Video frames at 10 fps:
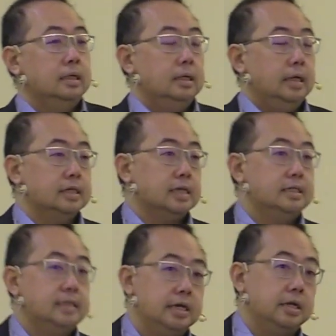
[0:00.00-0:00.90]
as I
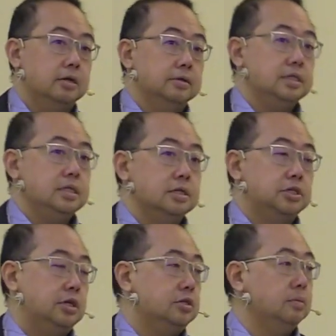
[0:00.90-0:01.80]
said, you know, this is a
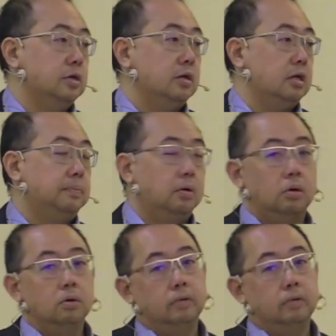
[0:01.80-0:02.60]
church community Paul